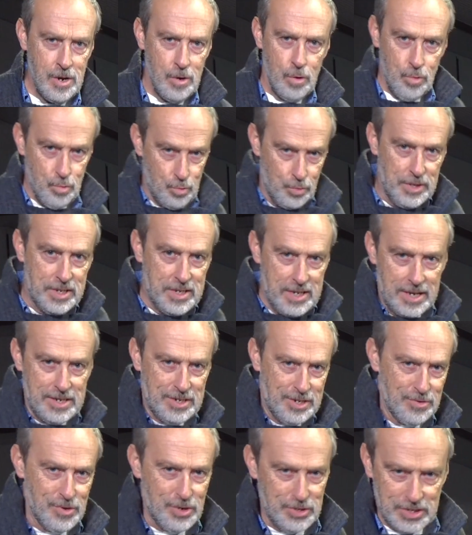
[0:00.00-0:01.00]
Or the
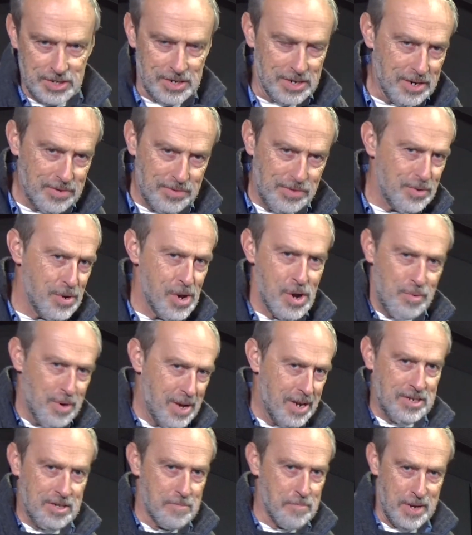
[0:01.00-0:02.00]
Testarossa, and I thought, well,
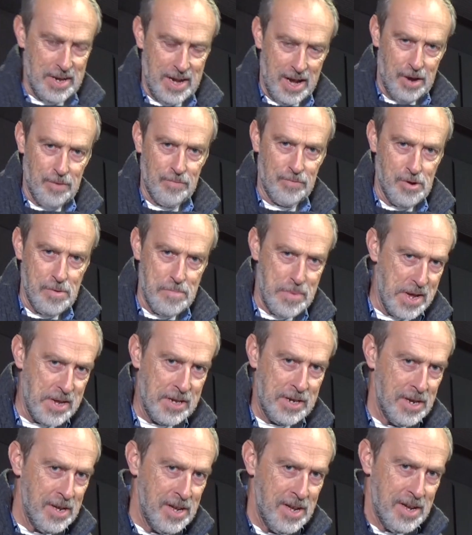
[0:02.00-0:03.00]
it hasn't been out for a bit,
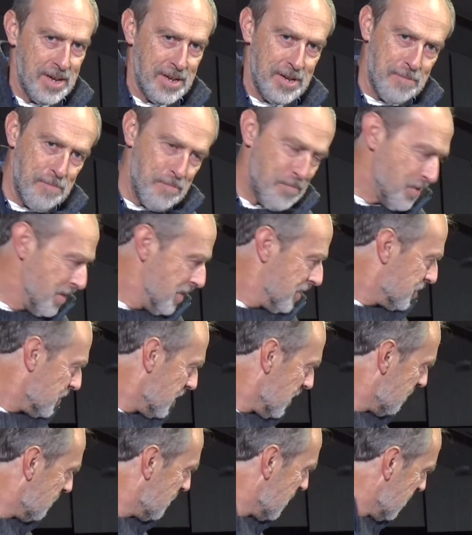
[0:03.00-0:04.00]

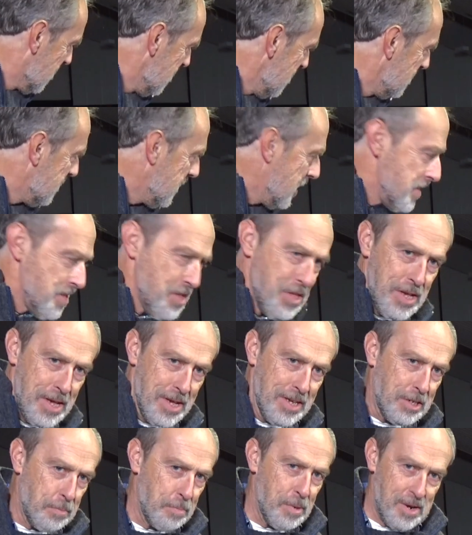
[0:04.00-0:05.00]
so I'm going to take
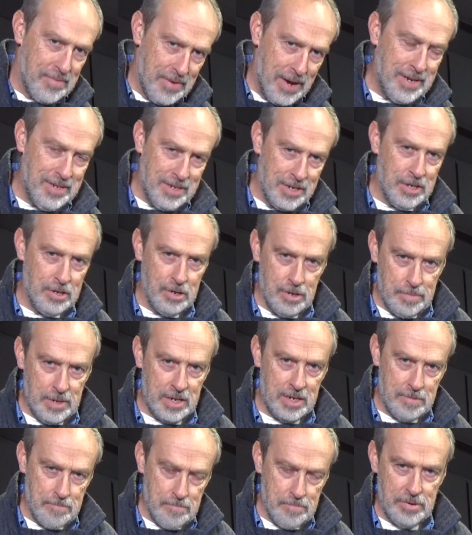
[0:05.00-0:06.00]
this, but I've had to do a
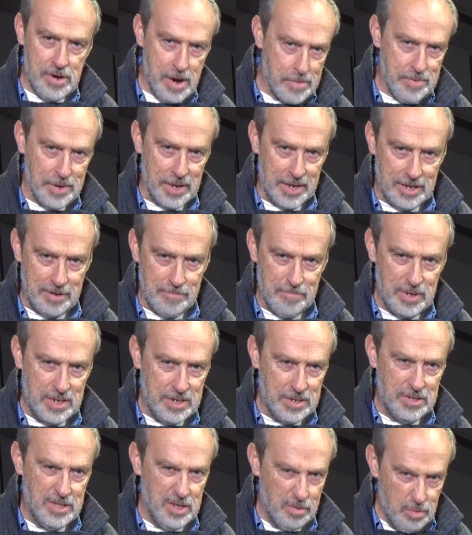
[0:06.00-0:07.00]
bit of prepping
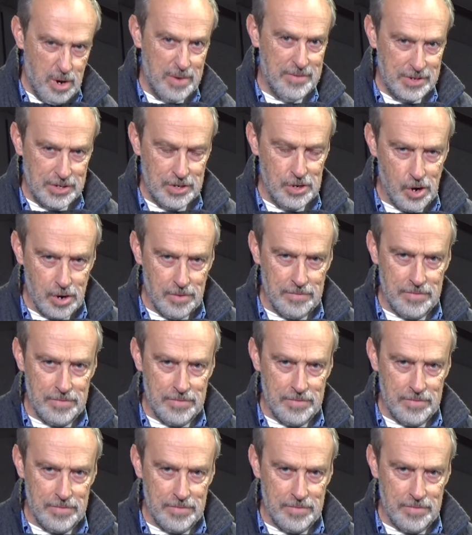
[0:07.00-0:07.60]
because the weather's not